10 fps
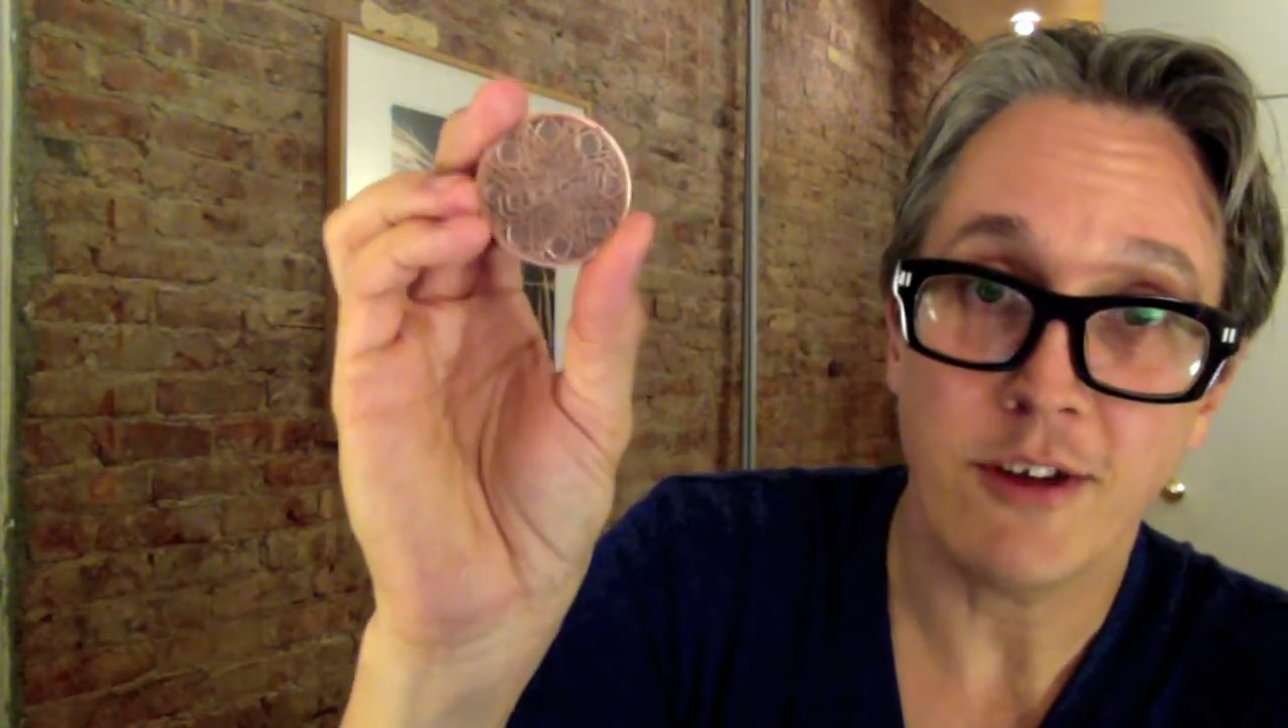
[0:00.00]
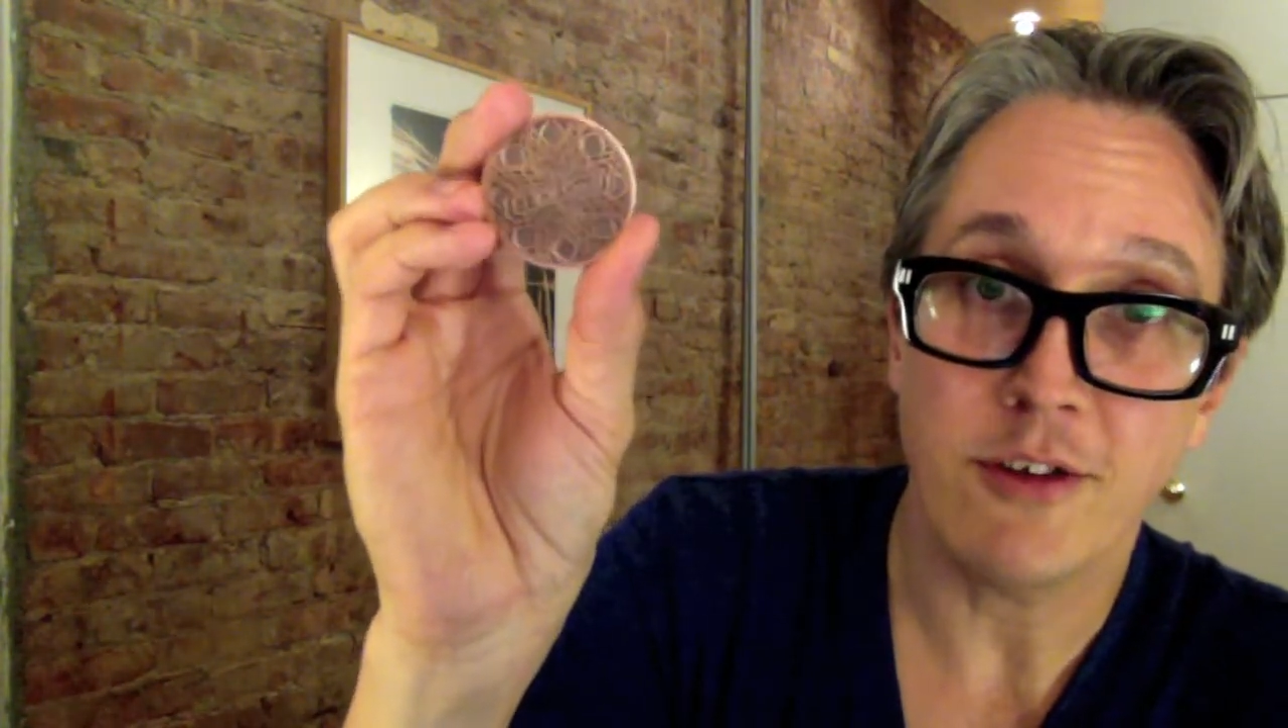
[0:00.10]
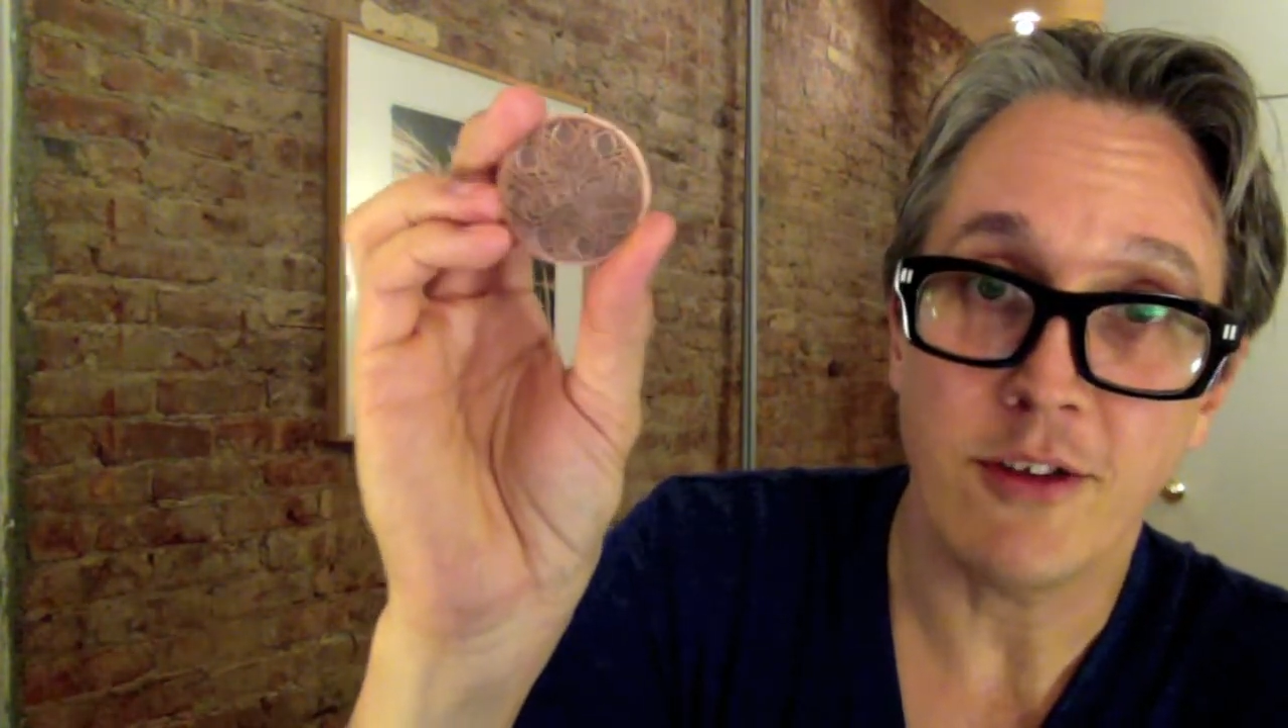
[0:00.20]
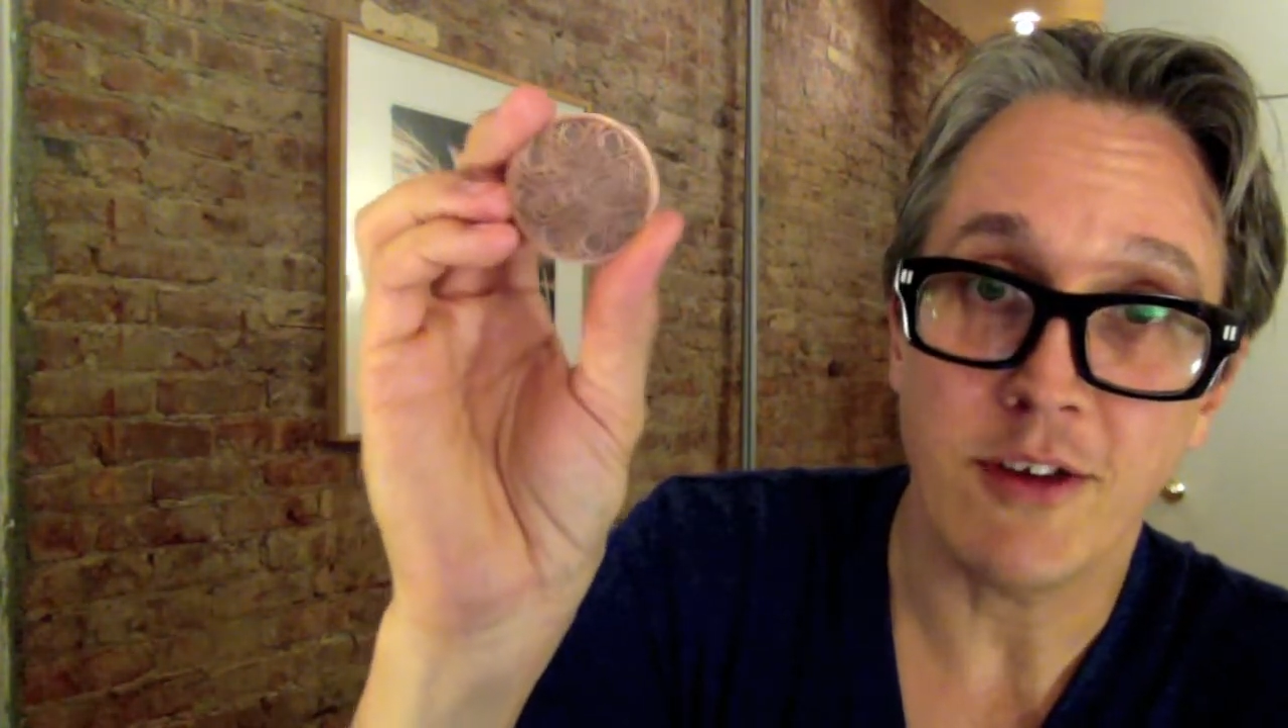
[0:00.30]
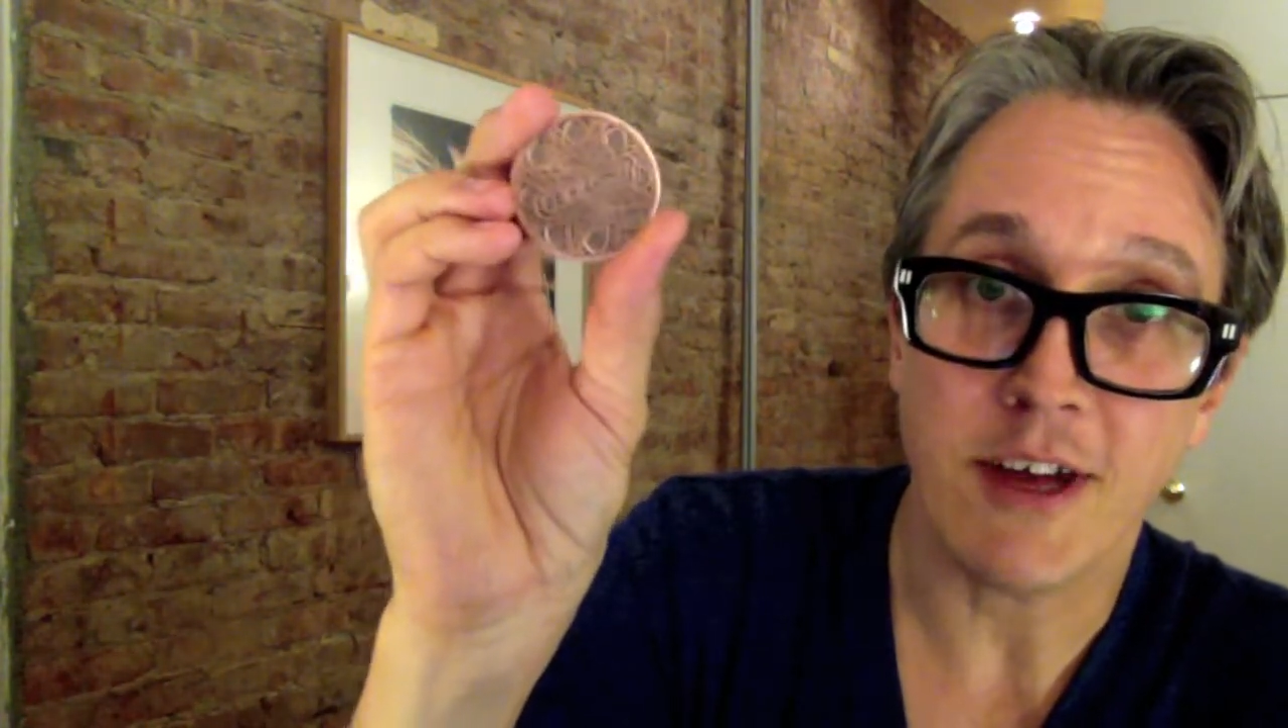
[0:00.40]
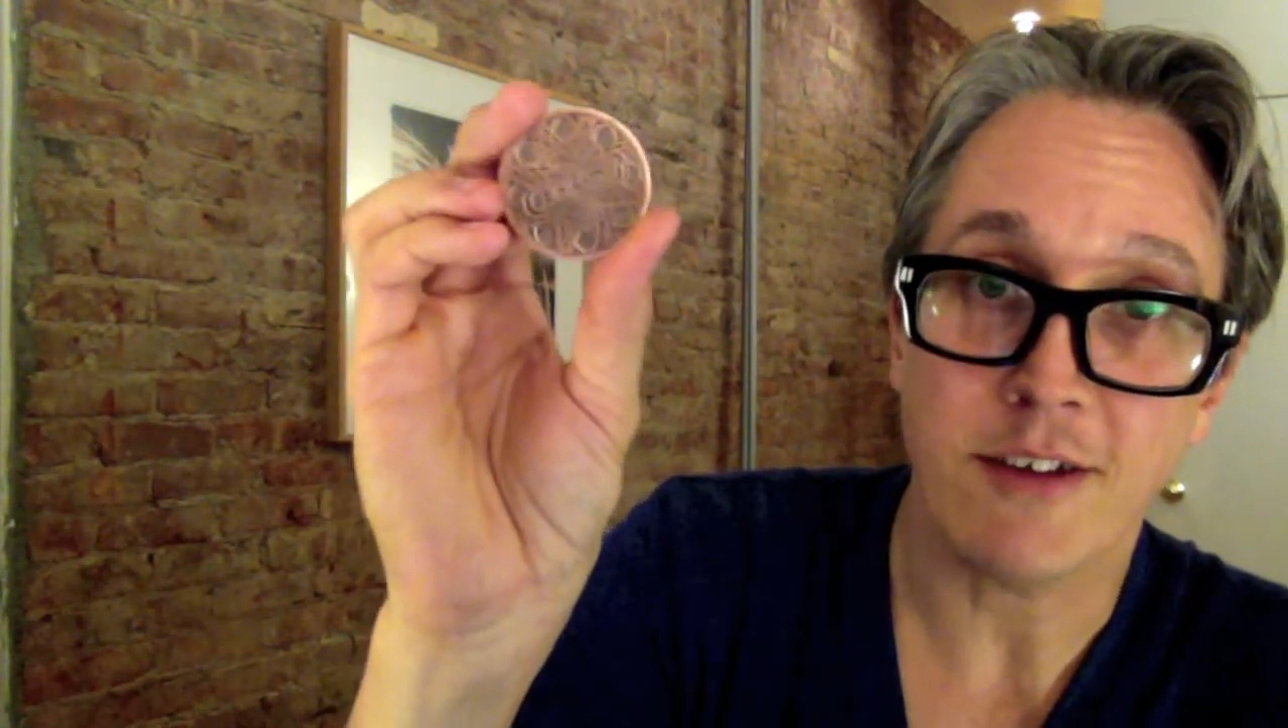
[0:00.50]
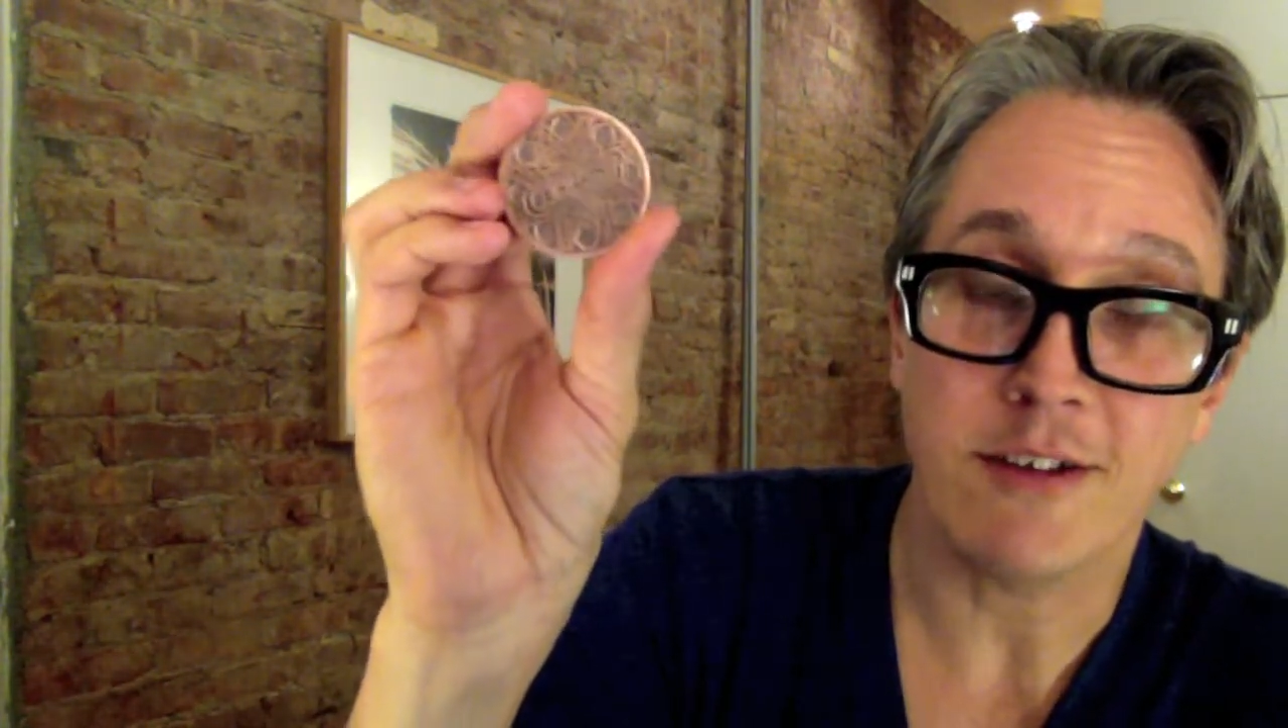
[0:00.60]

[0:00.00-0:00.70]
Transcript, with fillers: to the next